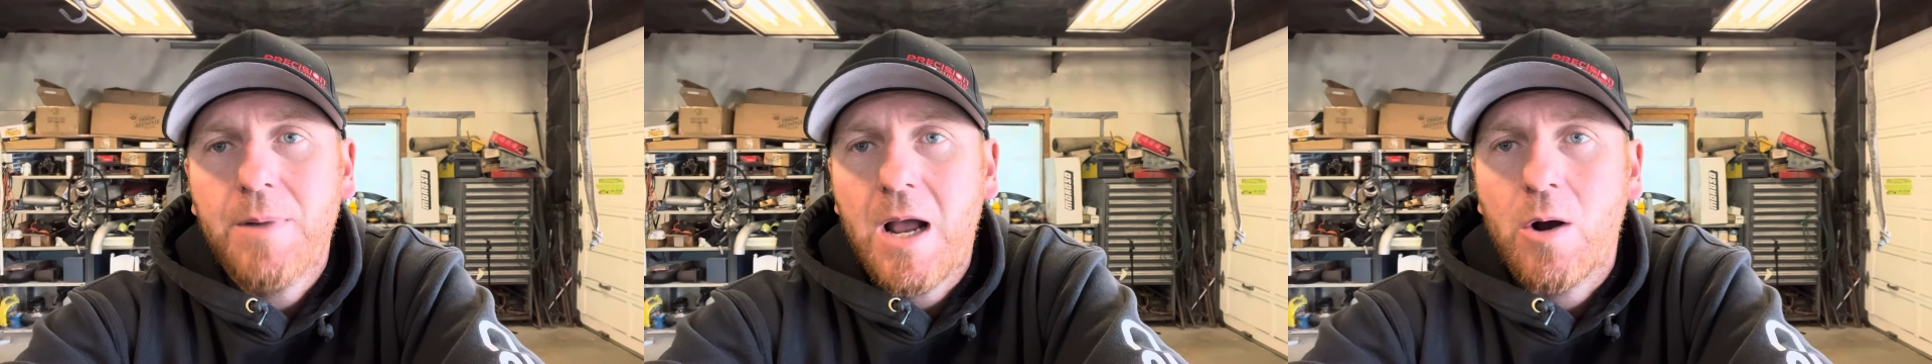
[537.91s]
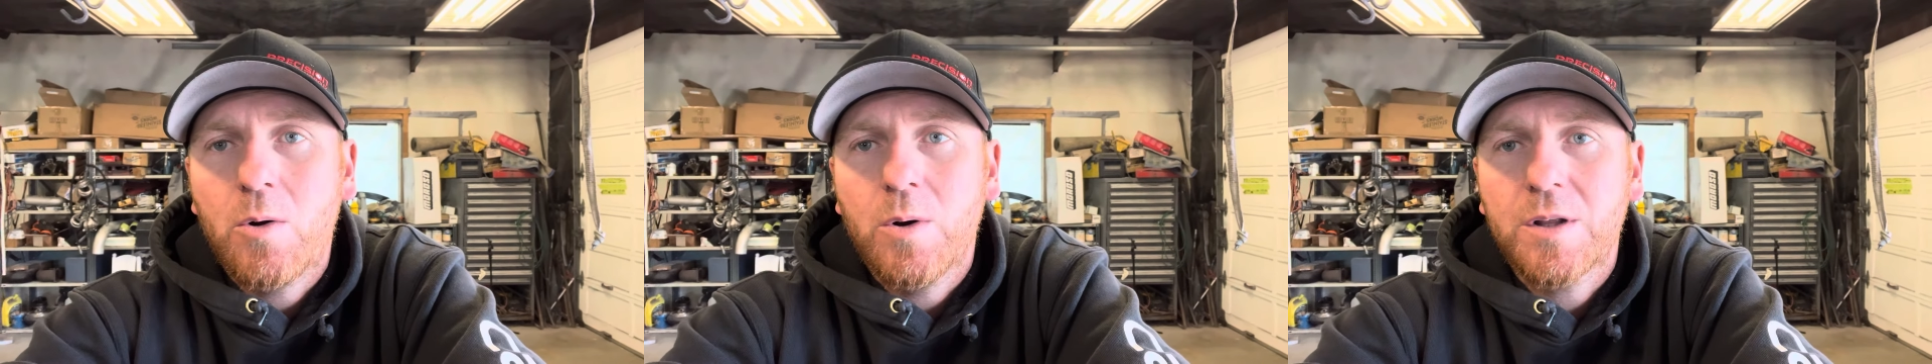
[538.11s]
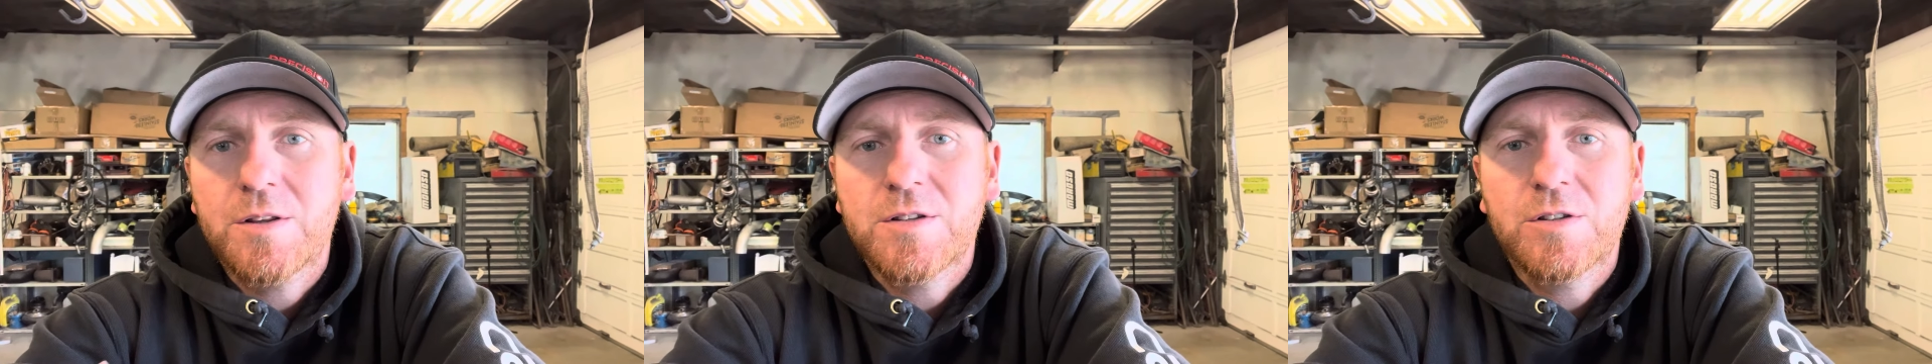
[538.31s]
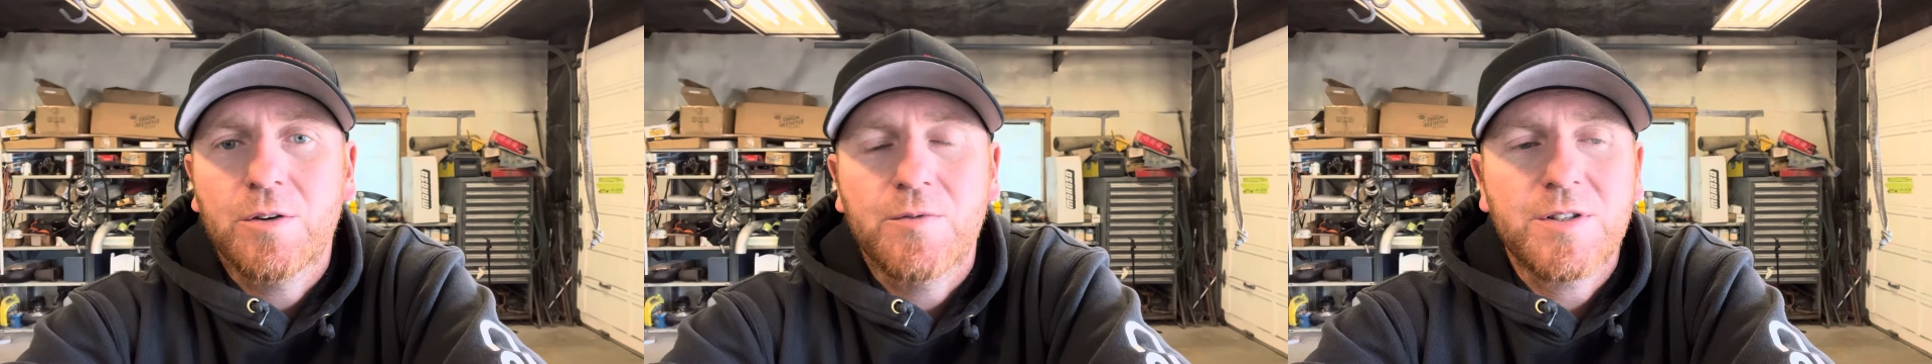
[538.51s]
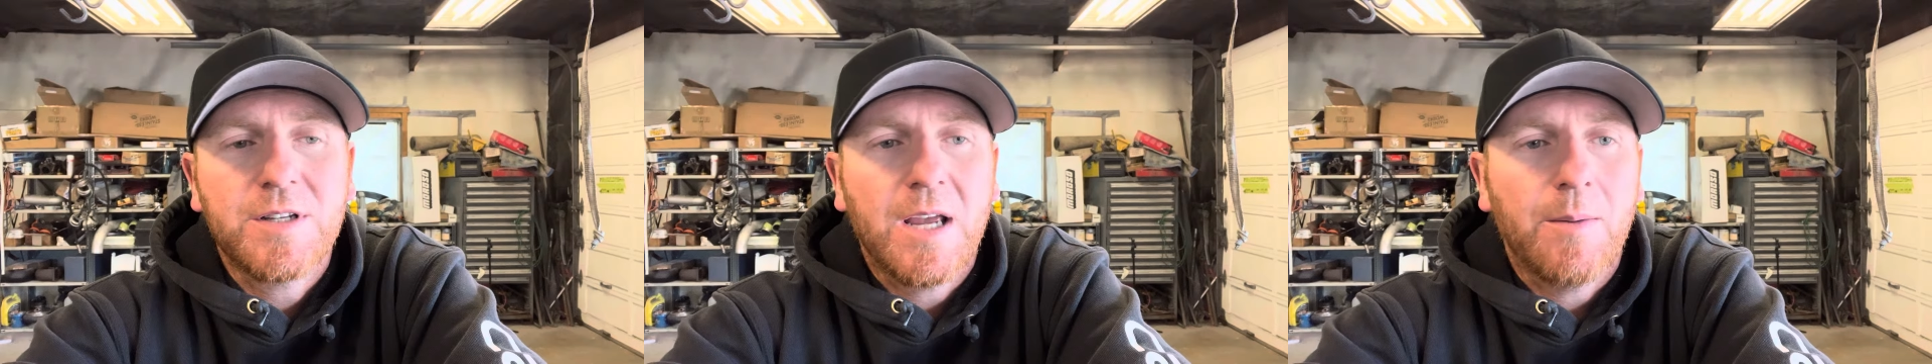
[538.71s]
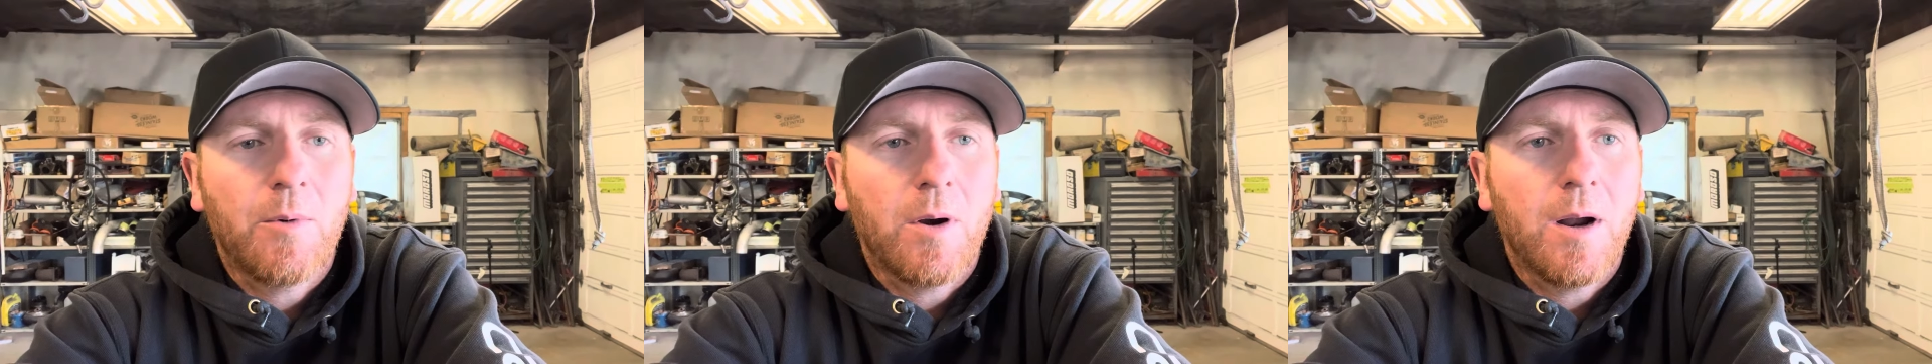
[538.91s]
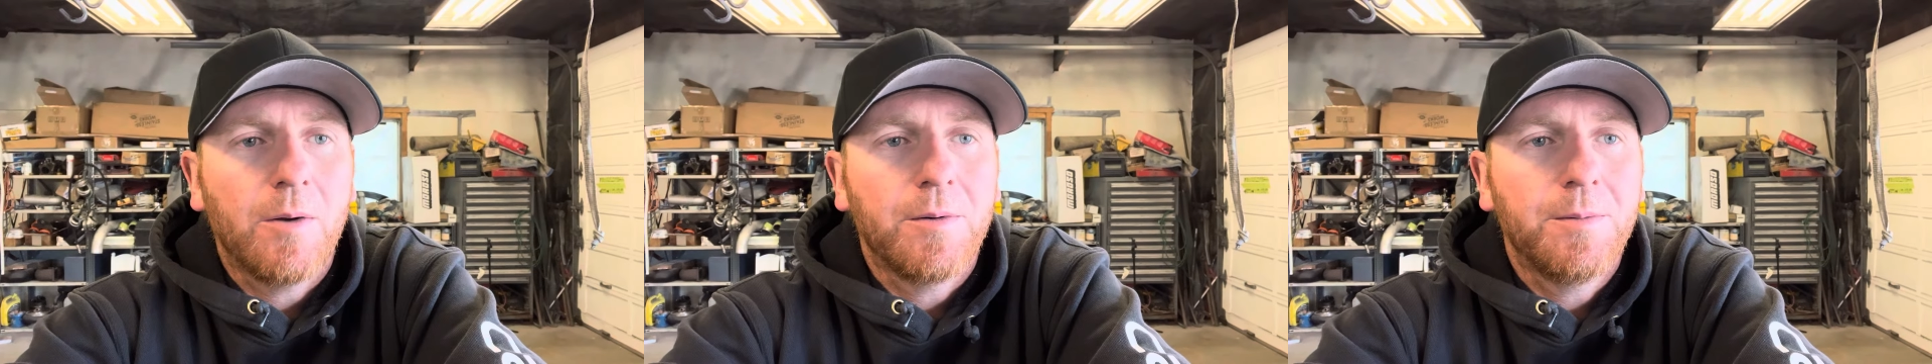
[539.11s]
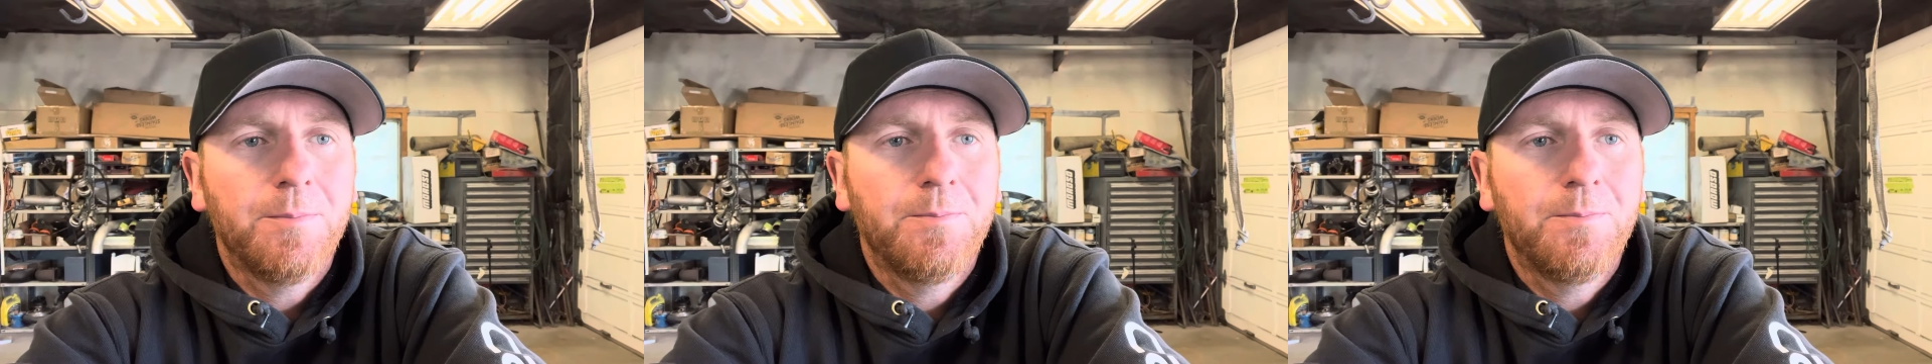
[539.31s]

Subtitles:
how quick the surface came around.